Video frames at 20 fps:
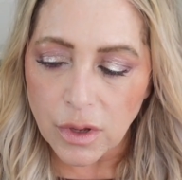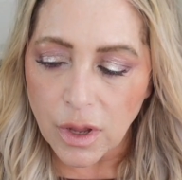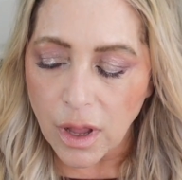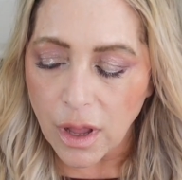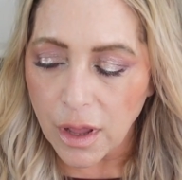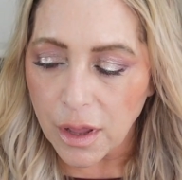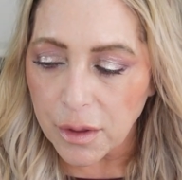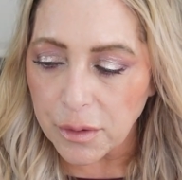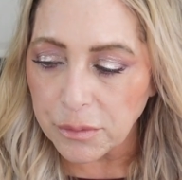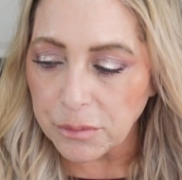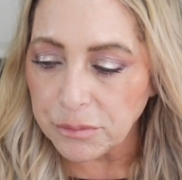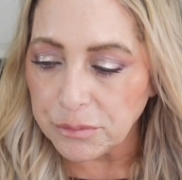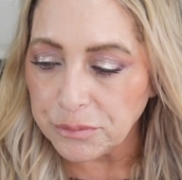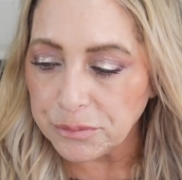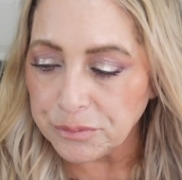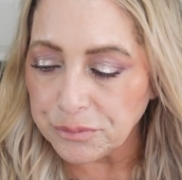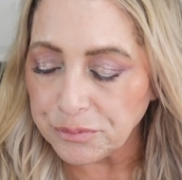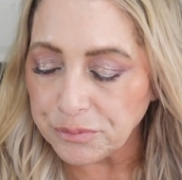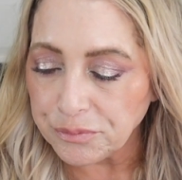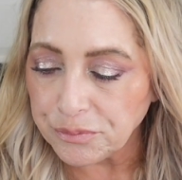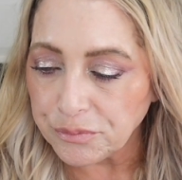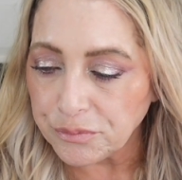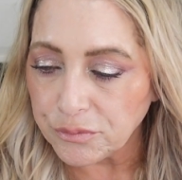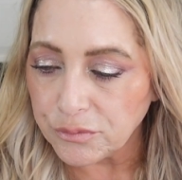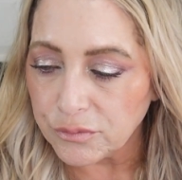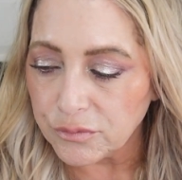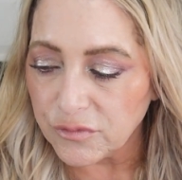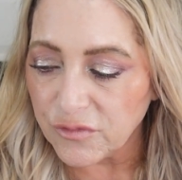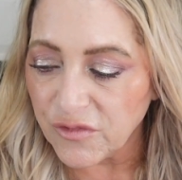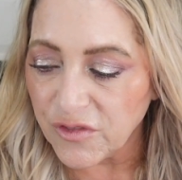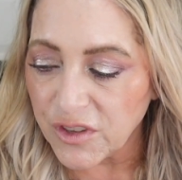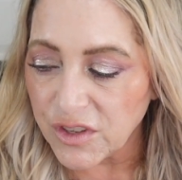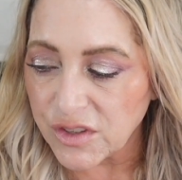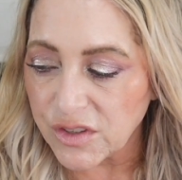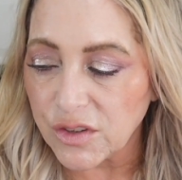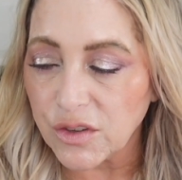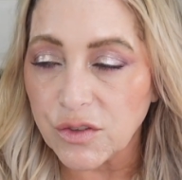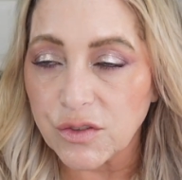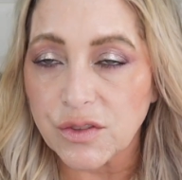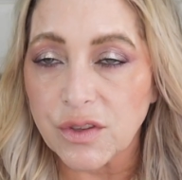um,
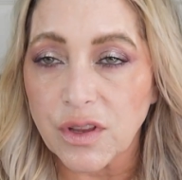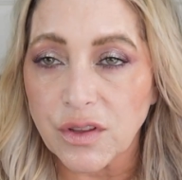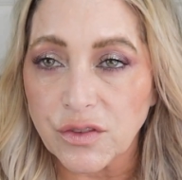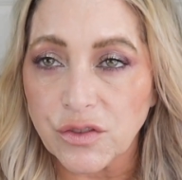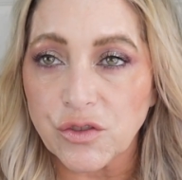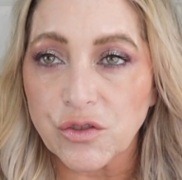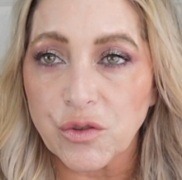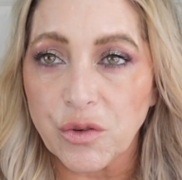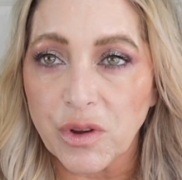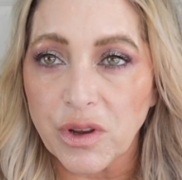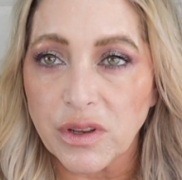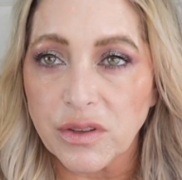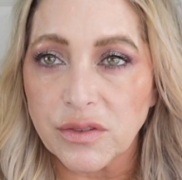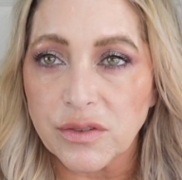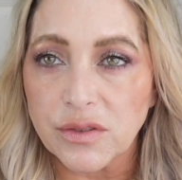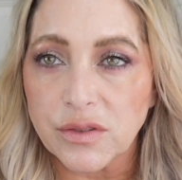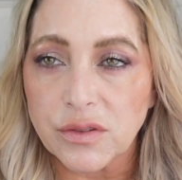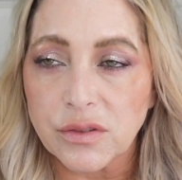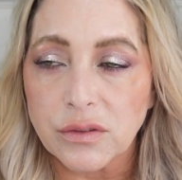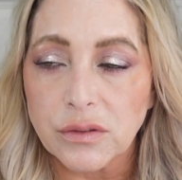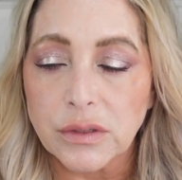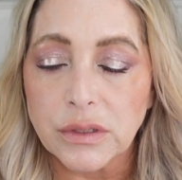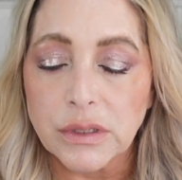physical sunscreens.